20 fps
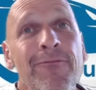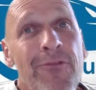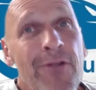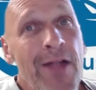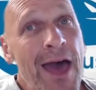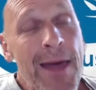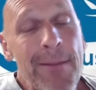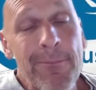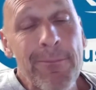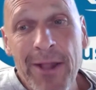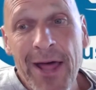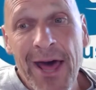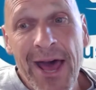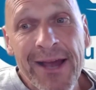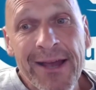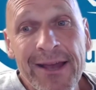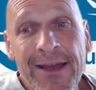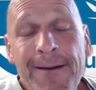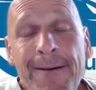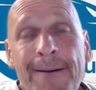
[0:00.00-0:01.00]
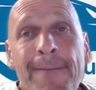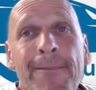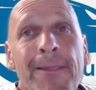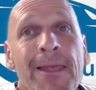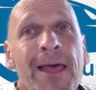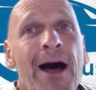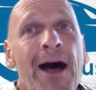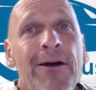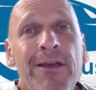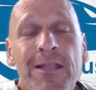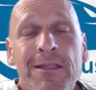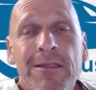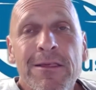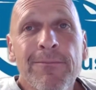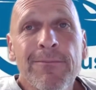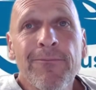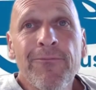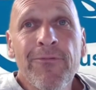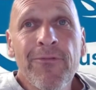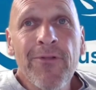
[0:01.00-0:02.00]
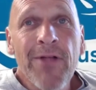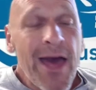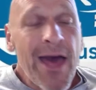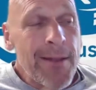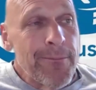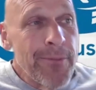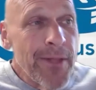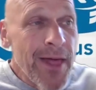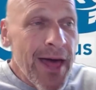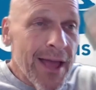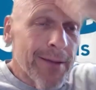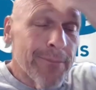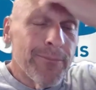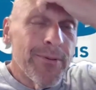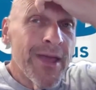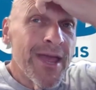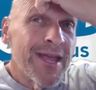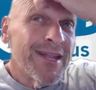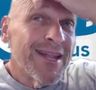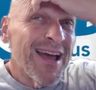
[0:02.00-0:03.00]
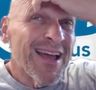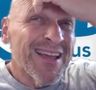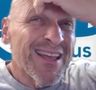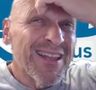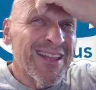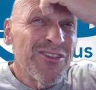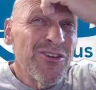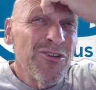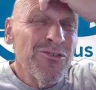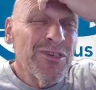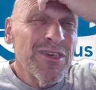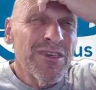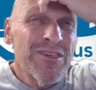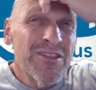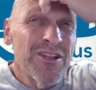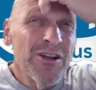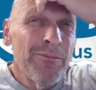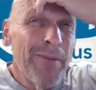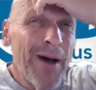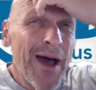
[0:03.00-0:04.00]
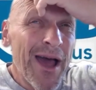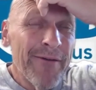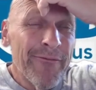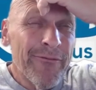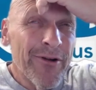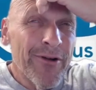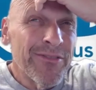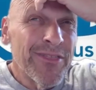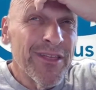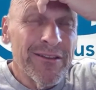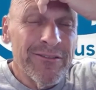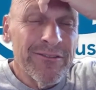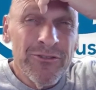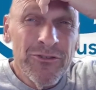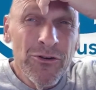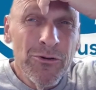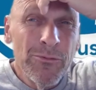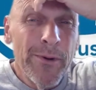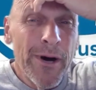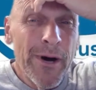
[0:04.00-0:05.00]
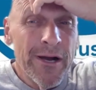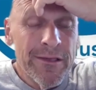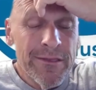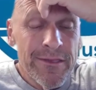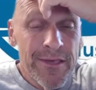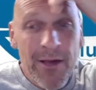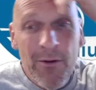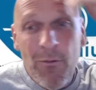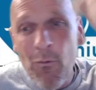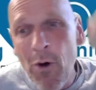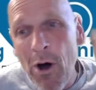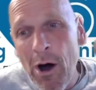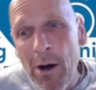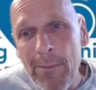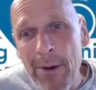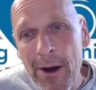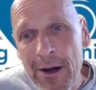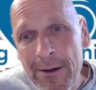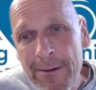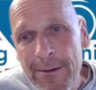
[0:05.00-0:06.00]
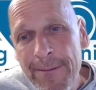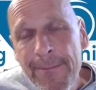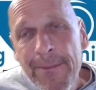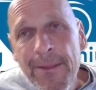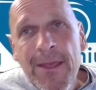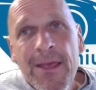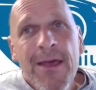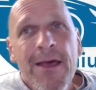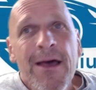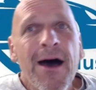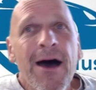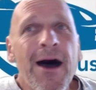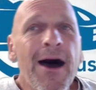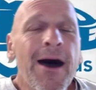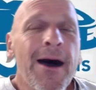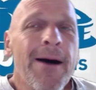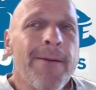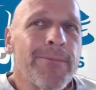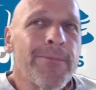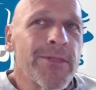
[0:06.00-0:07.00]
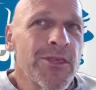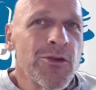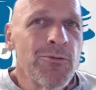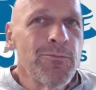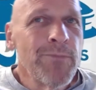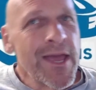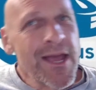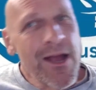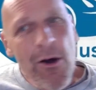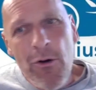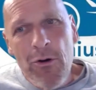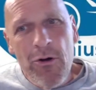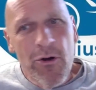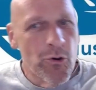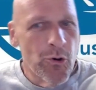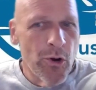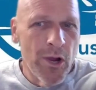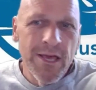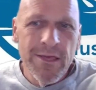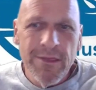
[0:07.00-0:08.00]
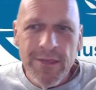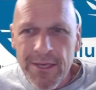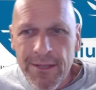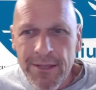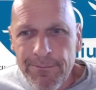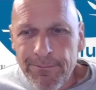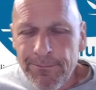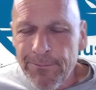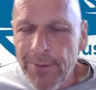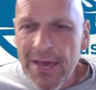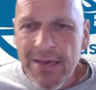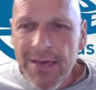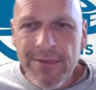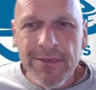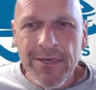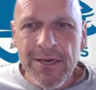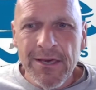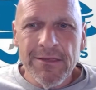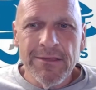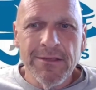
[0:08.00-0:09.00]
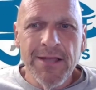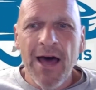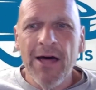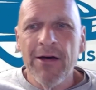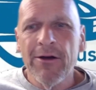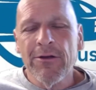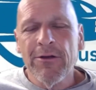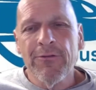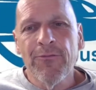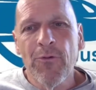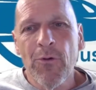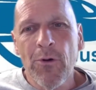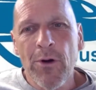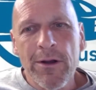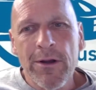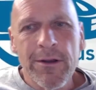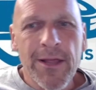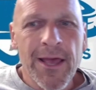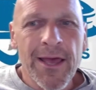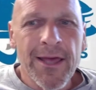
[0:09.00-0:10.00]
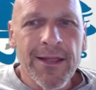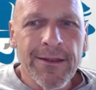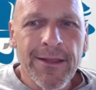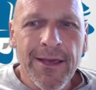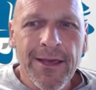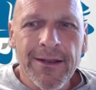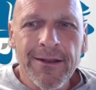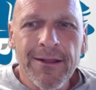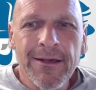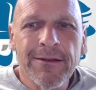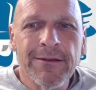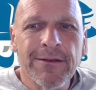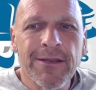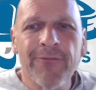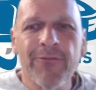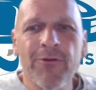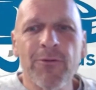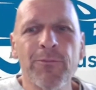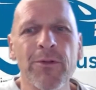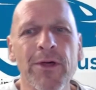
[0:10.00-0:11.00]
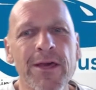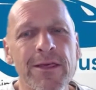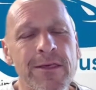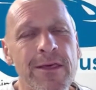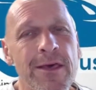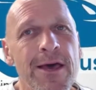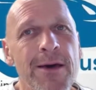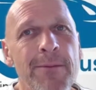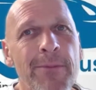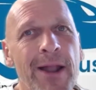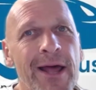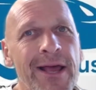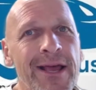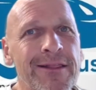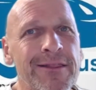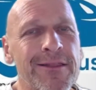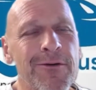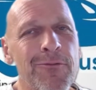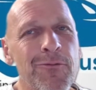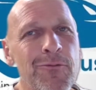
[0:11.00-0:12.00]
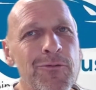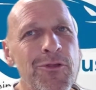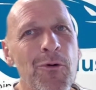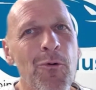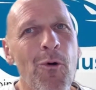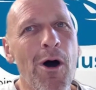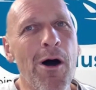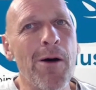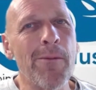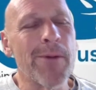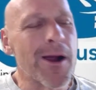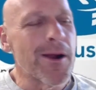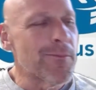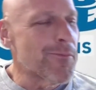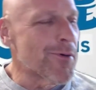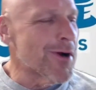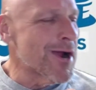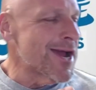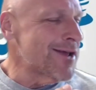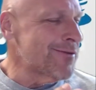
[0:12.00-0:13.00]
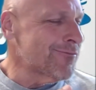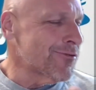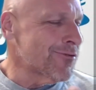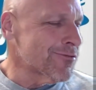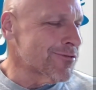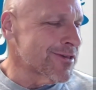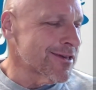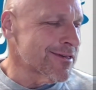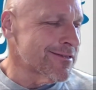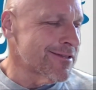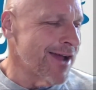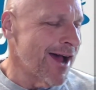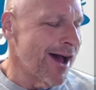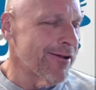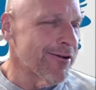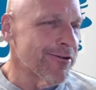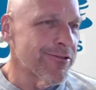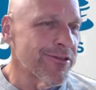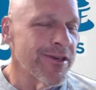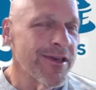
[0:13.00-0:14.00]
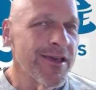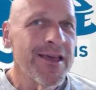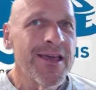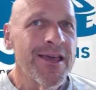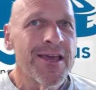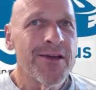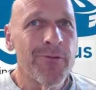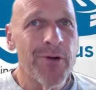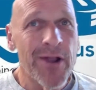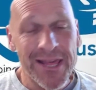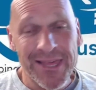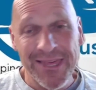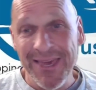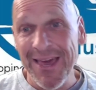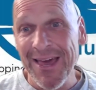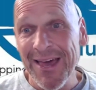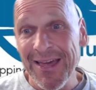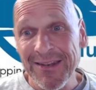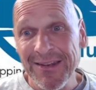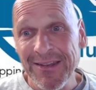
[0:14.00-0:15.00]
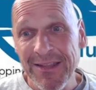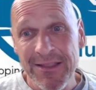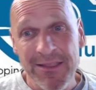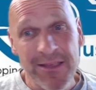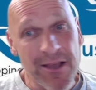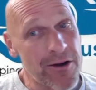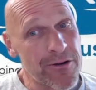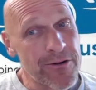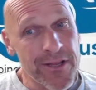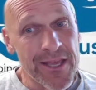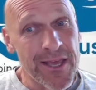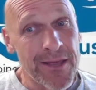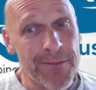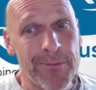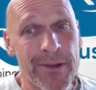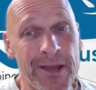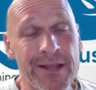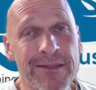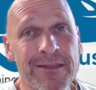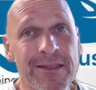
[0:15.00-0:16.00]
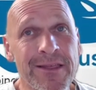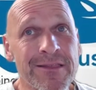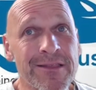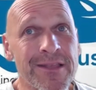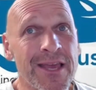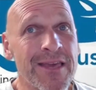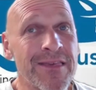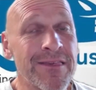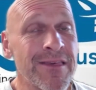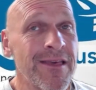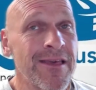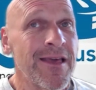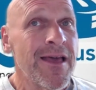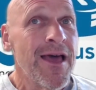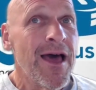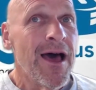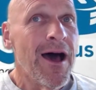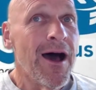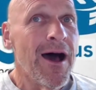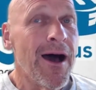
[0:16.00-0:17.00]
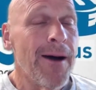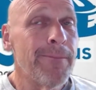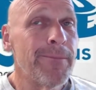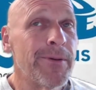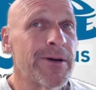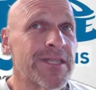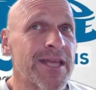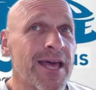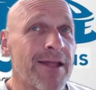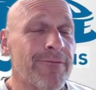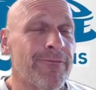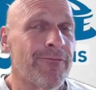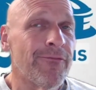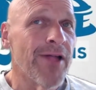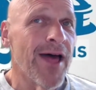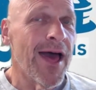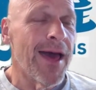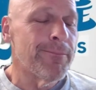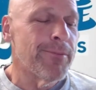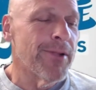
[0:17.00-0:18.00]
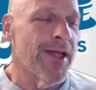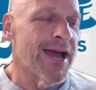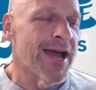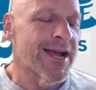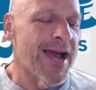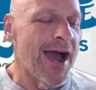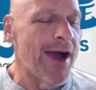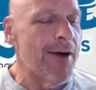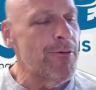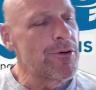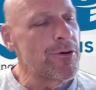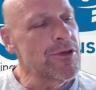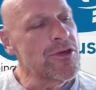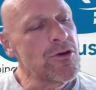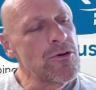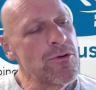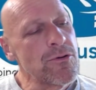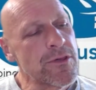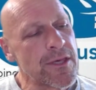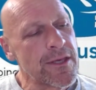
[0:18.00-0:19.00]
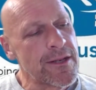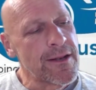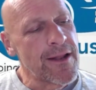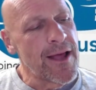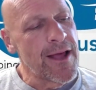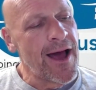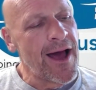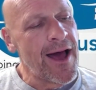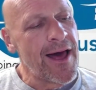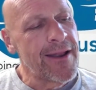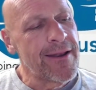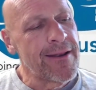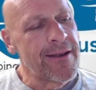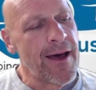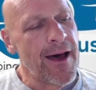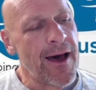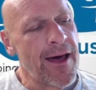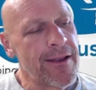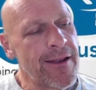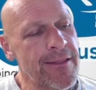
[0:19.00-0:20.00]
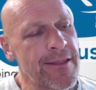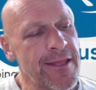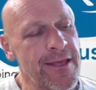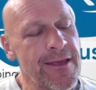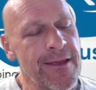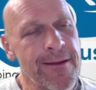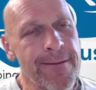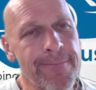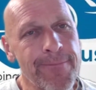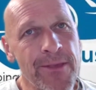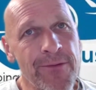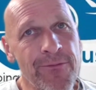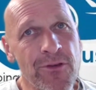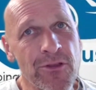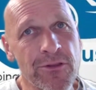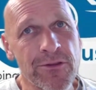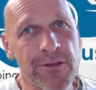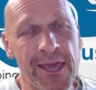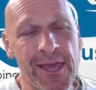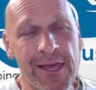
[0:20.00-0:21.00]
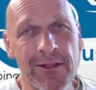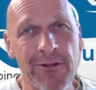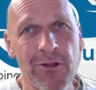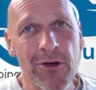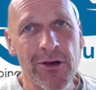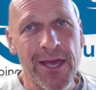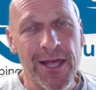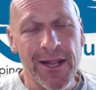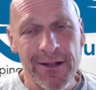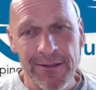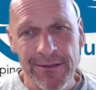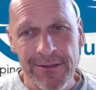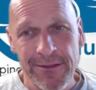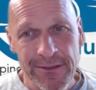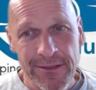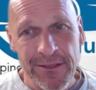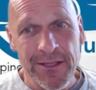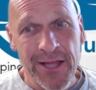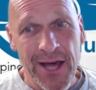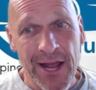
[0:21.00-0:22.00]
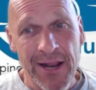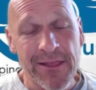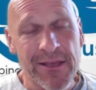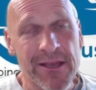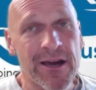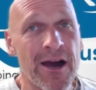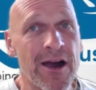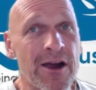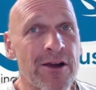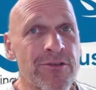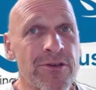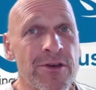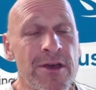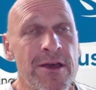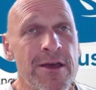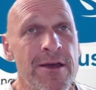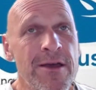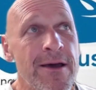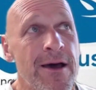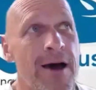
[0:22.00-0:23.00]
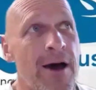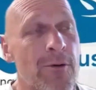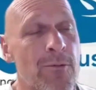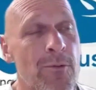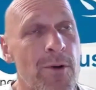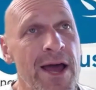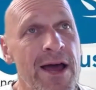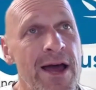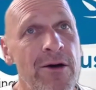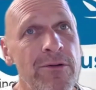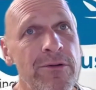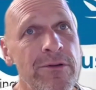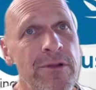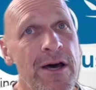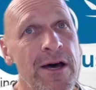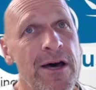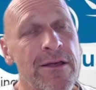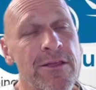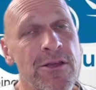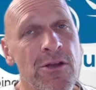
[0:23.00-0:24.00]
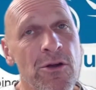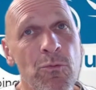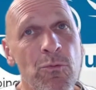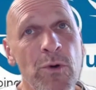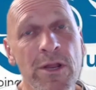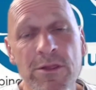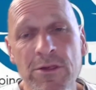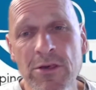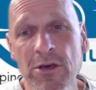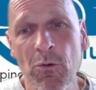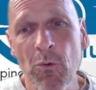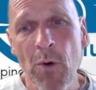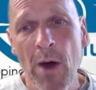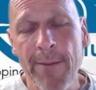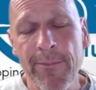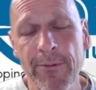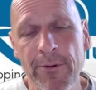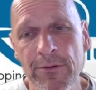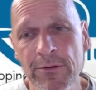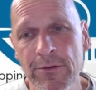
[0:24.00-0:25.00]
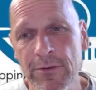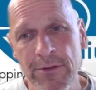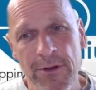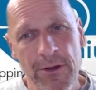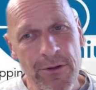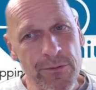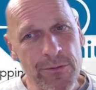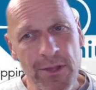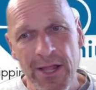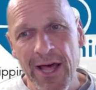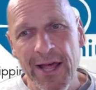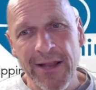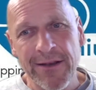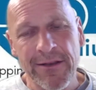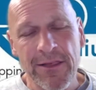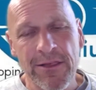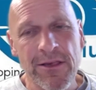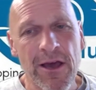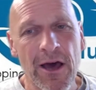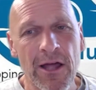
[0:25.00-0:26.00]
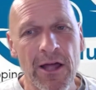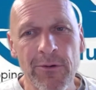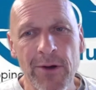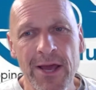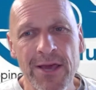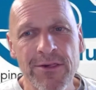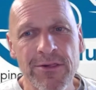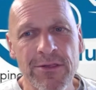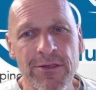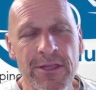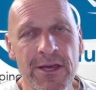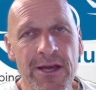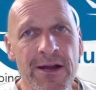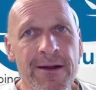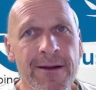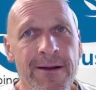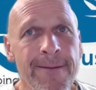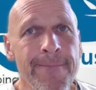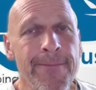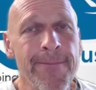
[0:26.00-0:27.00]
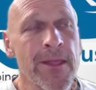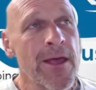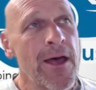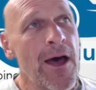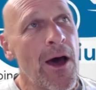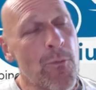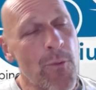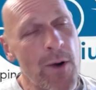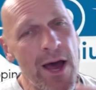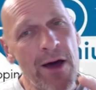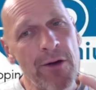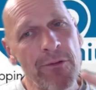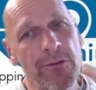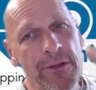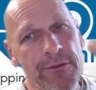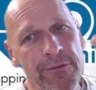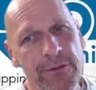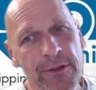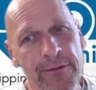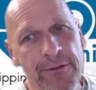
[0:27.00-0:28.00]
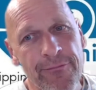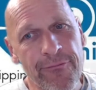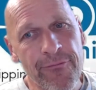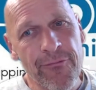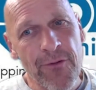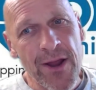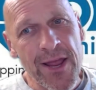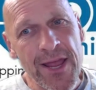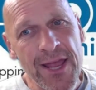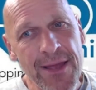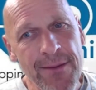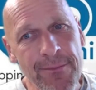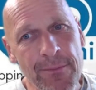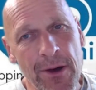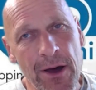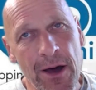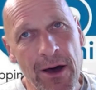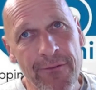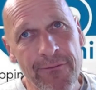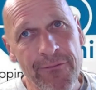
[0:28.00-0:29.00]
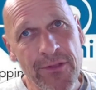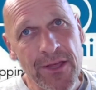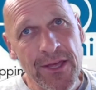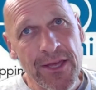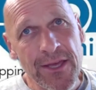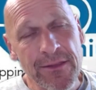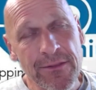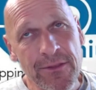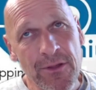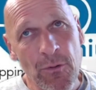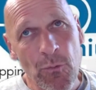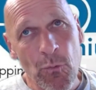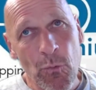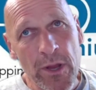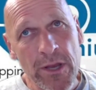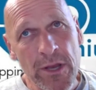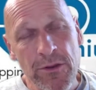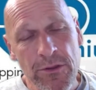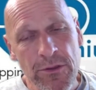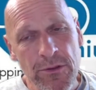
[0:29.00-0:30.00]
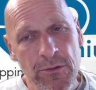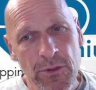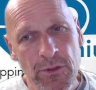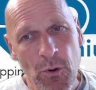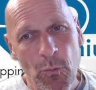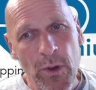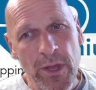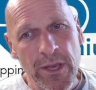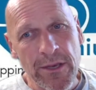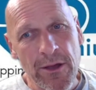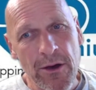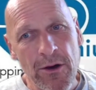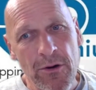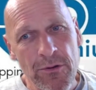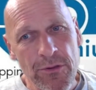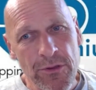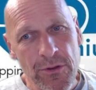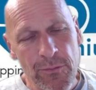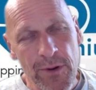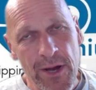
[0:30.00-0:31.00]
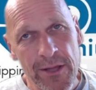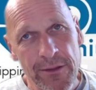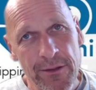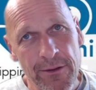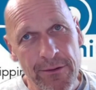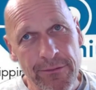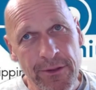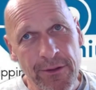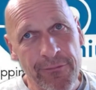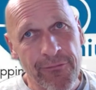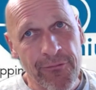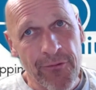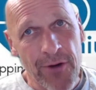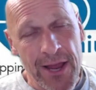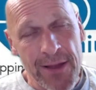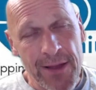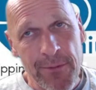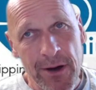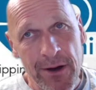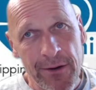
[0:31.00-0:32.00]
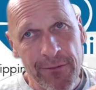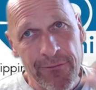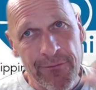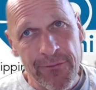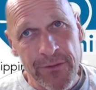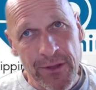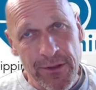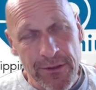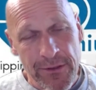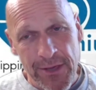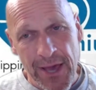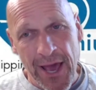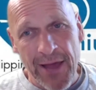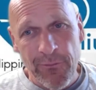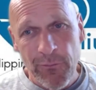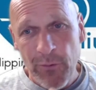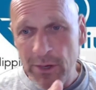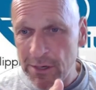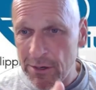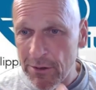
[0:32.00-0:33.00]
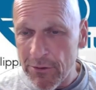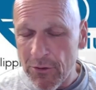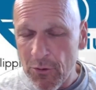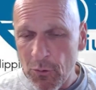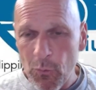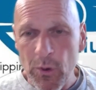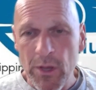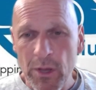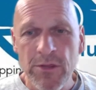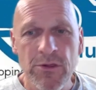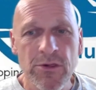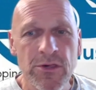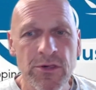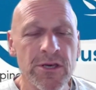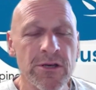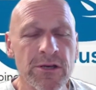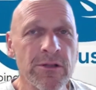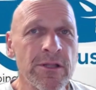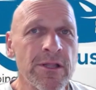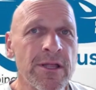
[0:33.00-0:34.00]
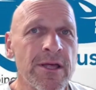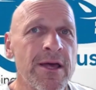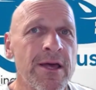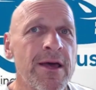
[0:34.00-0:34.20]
flat black. I'll get some flat black paint. I can usually still buy it for, I think, $2 at Walmart. You may go crazy and pay $6 for it at a different place, but I get the Walmart brand for $6 when I can. It's hard to get paint these days. But that flat black, I will use it on the, if you take a look at a lot of the cars around your windshield wipers, there's a lot of discoloration there. Around the frame of the windows, around the frame of the side windows, the windshield.